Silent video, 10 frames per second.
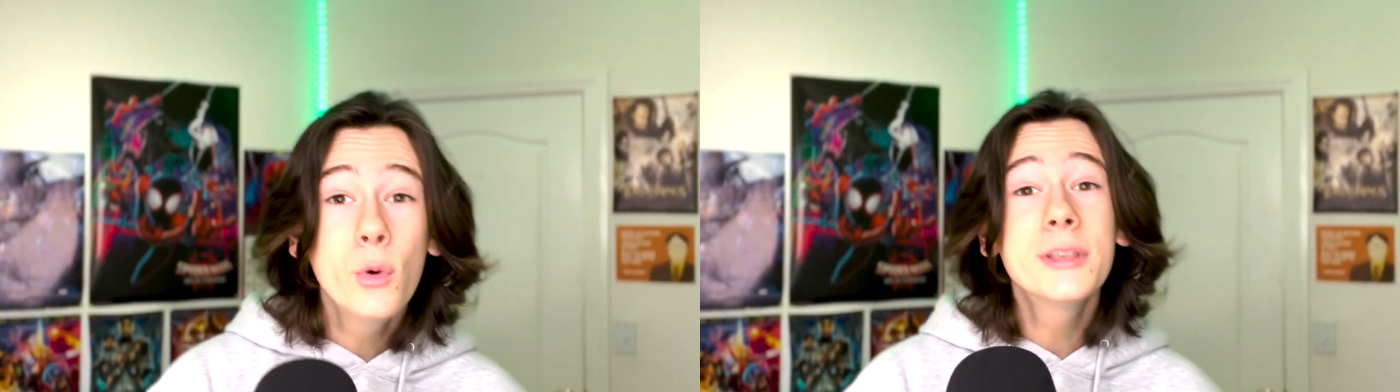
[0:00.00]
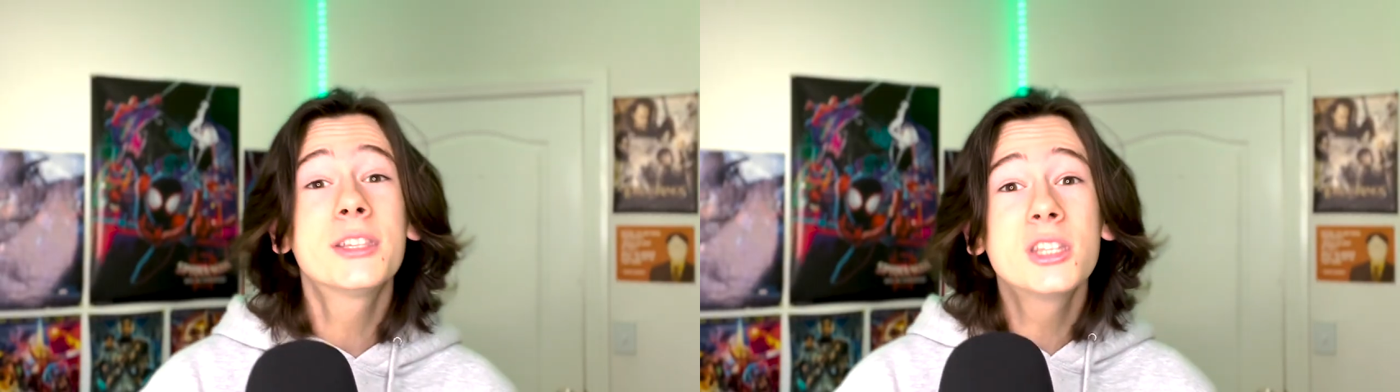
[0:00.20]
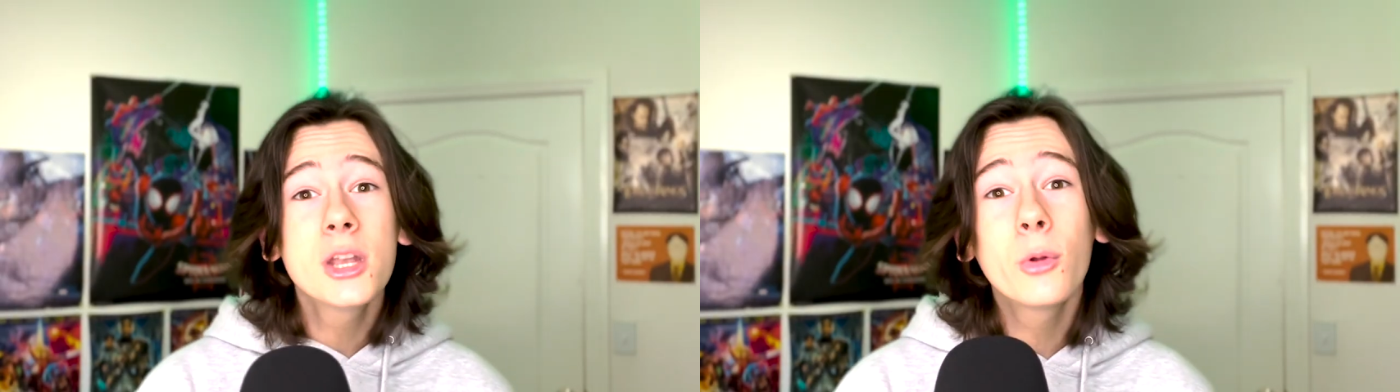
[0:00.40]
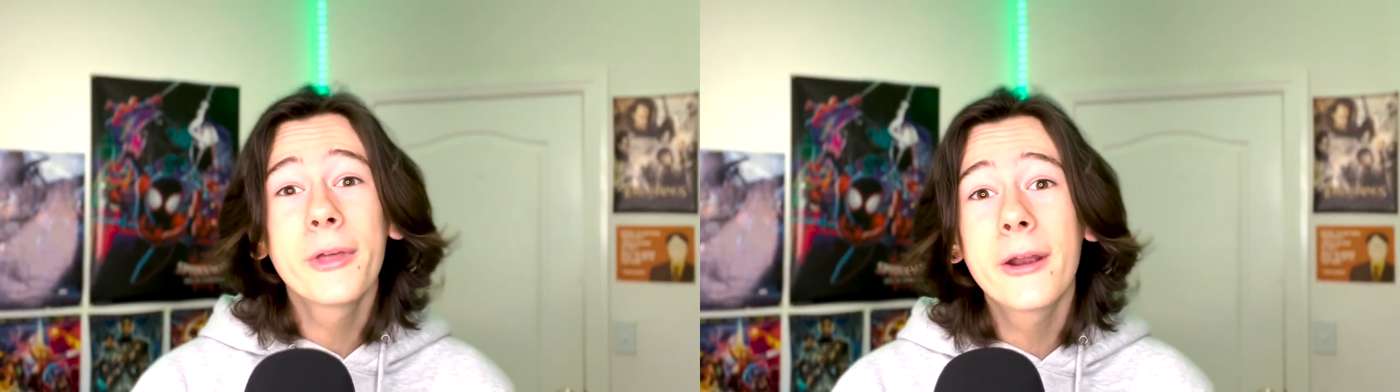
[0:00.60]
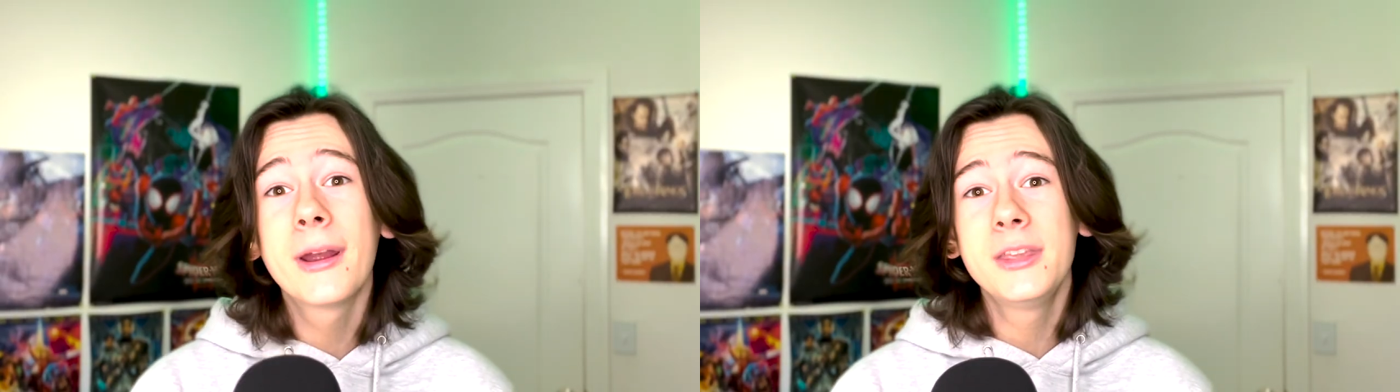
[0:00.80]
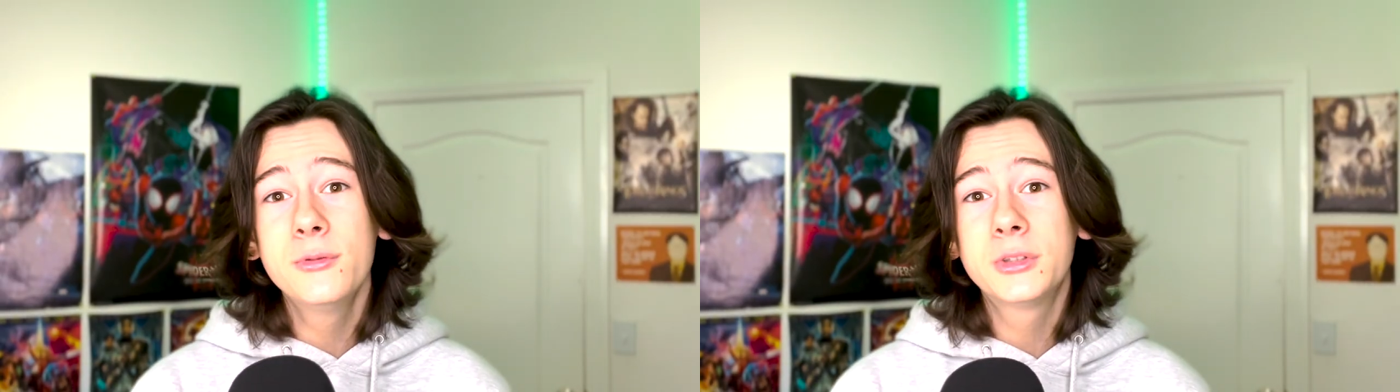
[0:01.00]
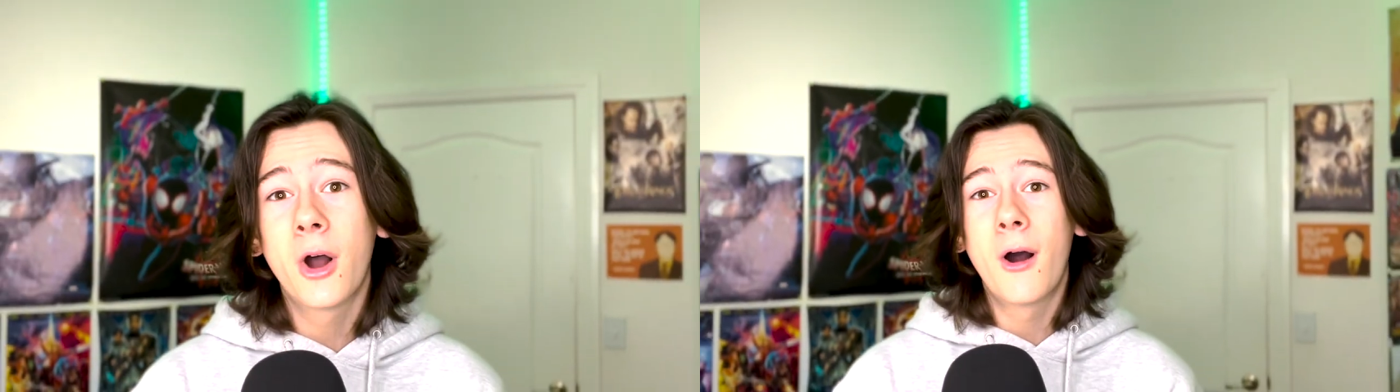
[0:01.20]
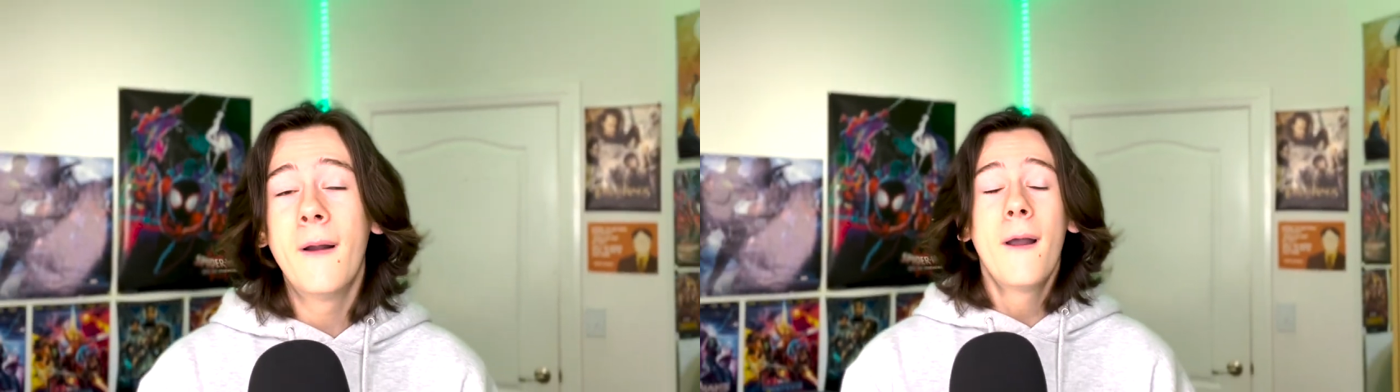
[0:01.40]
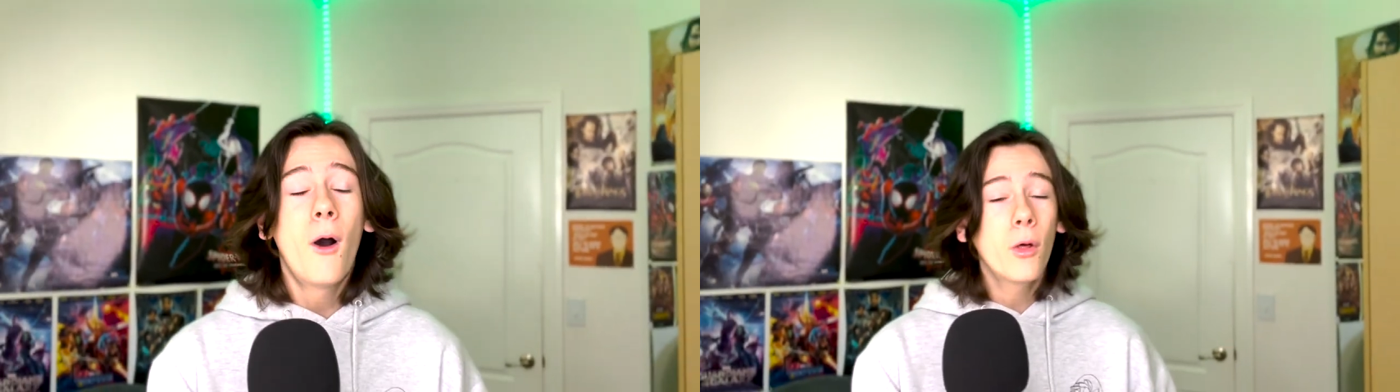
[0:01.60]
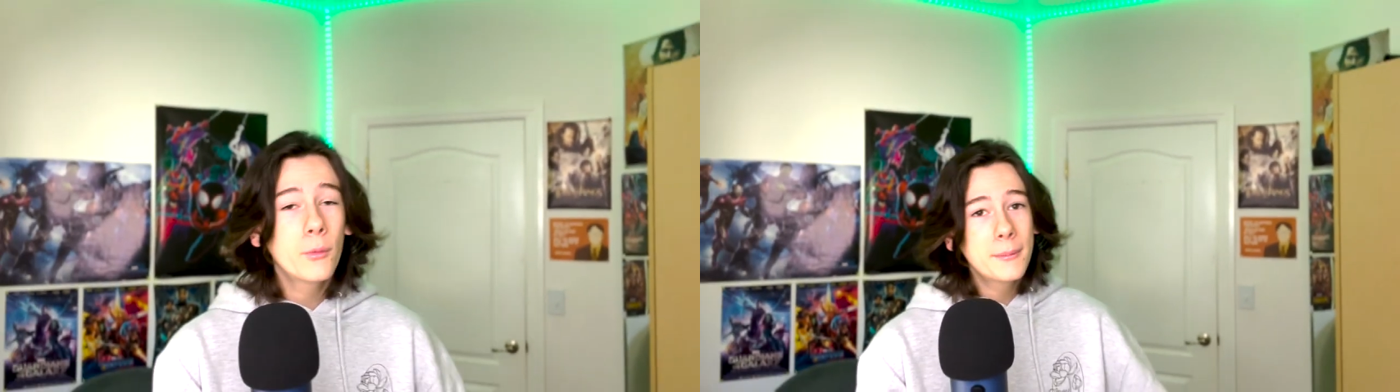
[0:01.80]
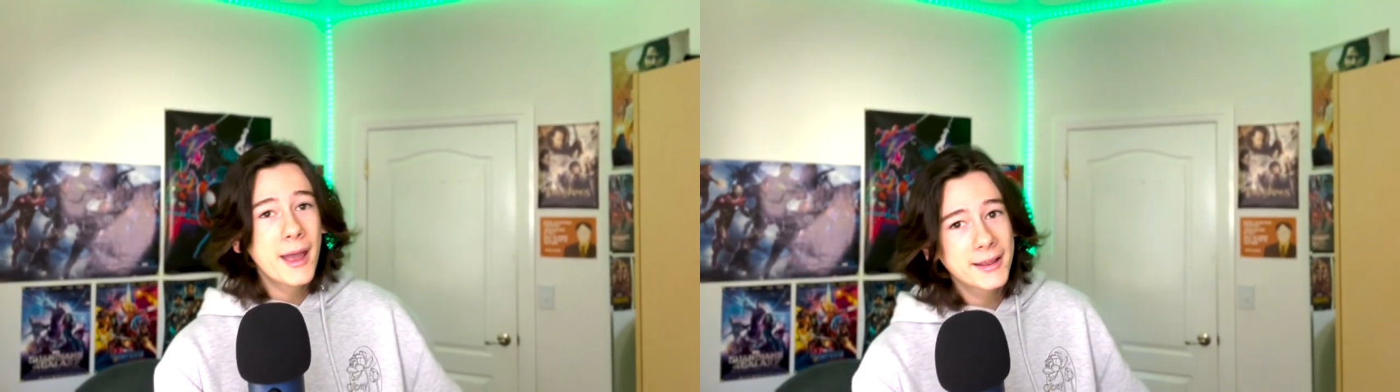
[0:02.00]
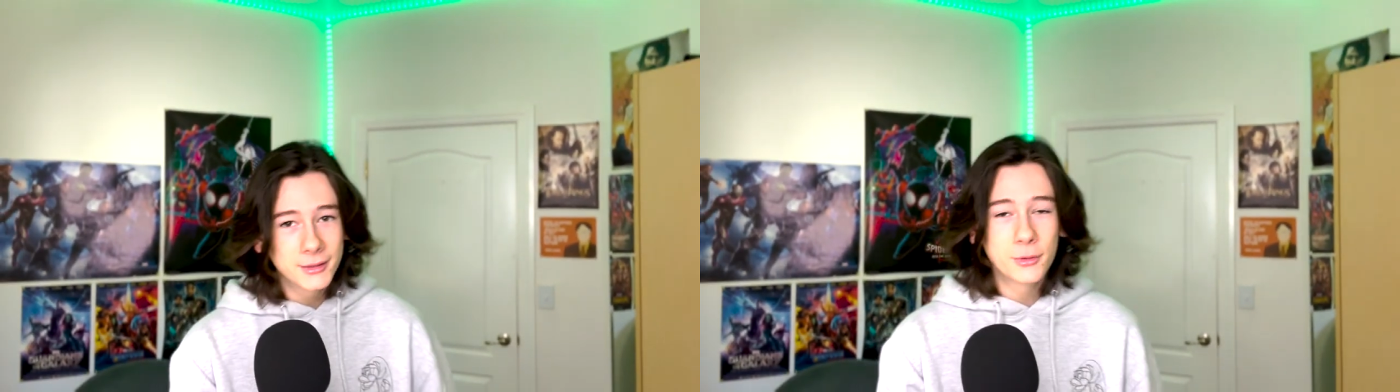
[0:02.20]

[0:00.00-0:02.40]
is still there at Utah all the way back in